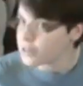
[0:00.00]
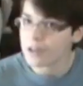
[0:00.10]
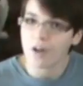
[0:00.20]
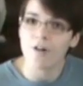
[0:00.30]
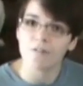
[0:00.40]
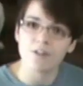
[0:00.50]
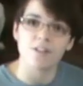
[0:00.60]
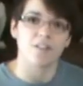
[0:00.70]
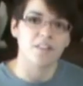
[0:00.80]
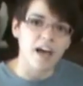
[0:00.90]
look over to
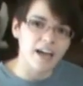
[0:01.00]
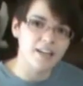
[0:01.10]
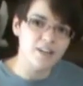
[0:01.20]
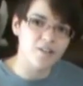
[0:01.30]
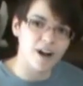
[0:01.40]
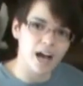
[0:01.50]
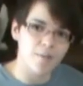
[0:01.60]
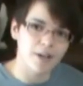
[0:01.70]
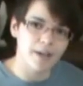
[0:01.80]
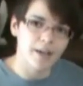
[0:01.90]
the side to grab
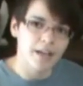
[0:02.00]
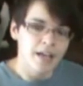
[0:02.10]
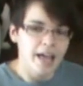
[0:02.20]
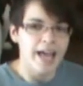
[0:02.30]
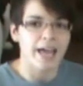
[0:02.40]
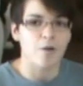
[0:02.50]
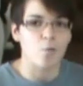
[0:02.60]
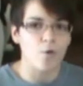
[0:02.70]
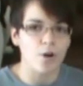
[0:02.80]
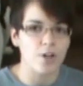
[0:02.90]
it, and
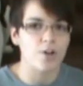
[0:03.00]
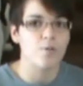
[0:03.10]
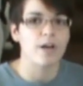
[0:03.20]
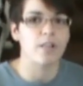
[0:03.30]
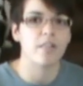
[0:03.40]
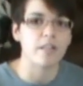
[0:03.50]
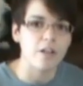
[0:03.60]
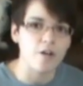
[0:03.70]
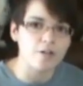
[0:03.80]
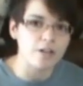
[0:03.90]
work your way
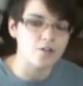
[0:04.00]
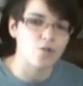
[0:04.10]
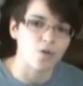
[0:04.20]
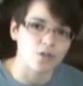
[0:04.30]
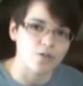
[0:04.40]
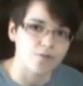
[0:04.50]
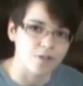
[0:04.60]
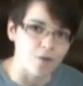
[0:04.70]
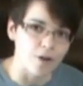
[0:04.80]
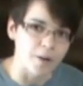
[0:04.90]
slowly toward the
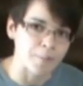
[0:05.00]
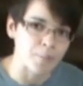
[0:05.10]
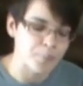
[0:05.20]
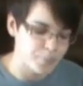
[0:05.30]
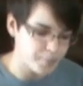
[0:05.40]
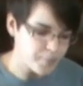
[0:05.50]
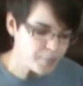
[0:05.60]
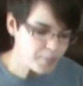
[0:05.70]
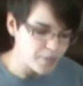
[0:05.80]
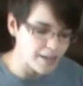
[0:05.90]
floor.
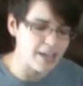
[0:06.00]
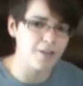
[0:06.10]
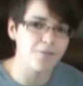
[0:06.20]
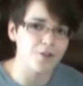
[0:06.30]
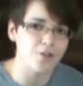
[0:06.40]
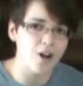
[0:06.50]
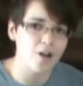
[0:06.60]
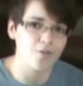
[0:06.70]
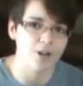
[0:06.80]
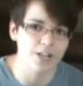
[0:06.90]
If your
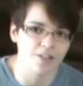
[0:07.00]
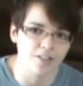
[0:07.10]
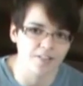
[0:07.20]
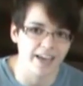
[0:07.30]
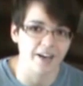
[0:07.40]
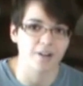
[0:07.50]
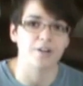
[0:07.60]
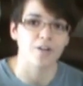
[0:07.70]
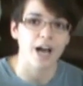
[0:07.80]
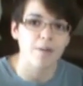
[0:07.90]
dog reaches down and
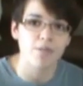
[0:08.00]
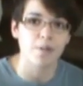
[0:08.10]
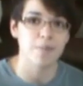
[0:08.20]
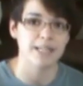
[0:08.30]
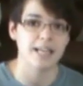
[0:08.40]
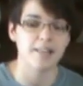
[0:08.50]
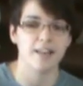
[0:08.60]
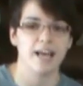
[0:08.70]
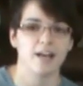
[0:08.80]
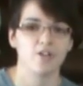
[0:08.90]
grabs it but doesn't
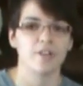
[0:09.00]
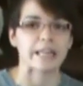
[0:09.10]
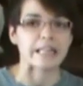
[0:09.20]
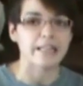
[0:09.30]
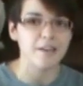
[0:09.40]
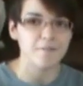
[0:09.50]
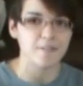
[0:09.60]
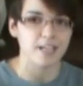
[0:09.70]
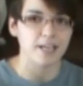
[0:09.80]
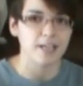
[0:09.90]
actually lift
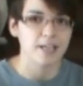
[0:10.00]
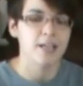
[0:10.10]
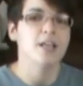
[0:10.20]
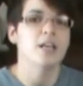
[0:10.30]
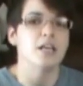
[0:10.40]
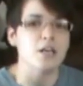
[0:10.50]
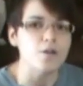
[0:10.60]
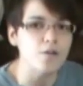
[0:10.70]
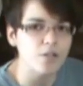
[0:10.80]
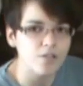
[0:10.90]
it,
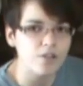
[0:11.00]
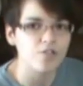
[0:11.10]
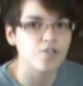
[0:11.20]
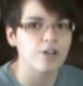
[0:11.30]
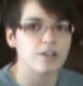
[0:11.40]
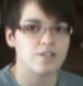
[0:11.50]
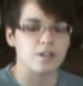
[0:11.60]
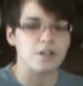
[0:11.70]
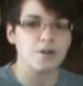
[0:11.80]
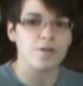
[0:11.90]
use the treat to
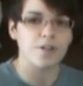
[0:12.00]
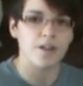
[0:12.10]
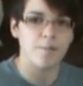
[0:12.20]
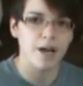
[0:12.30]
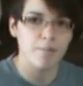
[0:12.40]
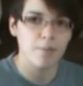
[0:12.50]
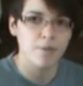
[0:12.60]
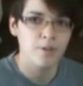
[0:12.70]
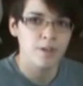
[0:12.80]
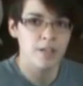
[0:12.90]
lure them up.
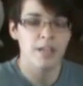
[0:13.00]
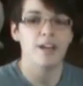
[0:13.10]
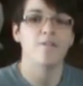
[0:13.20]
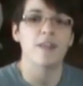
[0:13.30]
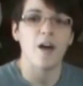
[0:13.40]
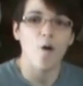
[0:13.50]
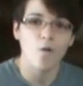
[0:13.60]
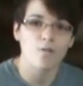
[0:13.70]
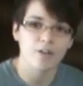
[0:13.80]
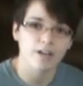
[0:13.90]
If they
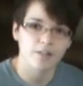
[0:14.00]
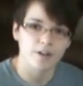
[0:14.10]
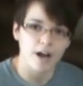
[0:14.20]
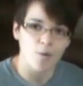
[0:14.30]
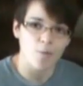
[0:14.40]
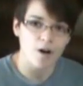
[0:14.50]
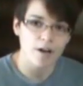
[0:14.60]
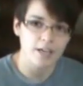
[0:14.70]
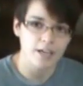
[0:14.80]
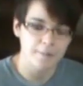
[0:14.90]
hold it and they're not
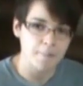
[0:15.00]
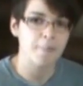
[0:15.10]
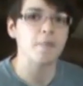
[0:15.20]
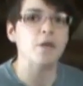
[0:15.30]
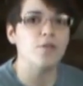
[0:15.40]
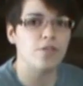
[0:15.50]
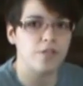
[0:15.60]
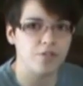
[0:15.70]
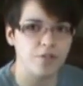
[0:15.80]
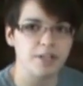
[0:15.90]
walking, use
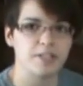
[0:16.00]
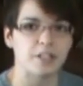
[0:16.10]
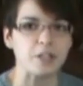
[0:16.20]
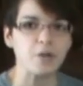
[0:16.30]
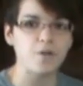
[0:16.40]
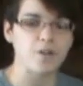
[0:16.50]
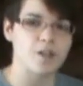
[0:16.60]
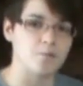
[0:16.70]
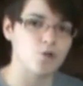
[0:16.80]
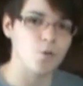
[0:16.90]
the treat to lure
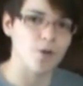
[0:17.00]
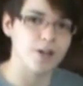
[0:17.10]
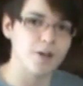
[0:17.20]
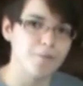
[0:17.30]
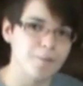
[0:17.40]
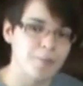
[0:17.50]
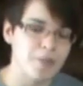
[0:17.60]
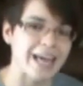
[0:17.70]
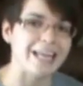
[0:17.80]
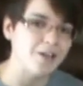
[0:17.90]
them toward you,
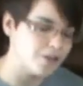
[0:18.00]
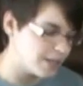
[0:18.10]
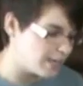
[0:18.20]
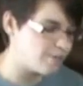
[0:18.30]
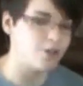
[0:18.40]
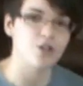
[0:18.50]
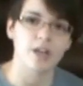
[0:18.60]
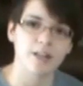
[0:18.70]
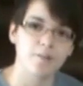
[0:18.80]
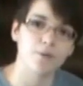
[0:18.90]
and you can even
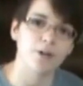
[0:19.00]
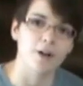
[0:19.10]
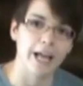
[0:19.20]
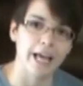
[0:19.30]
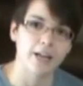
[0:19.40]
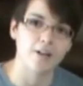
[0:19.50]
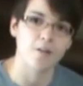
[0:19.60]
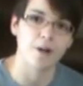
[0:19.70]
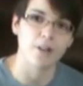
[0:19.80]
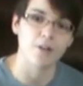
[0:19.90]
gently put your hand
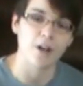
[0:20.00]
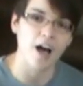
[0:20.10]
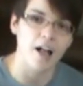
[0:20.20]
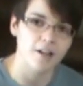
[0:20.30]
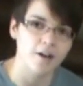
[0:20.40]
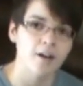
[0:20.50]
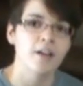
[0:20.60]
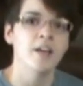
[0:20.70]
around their collar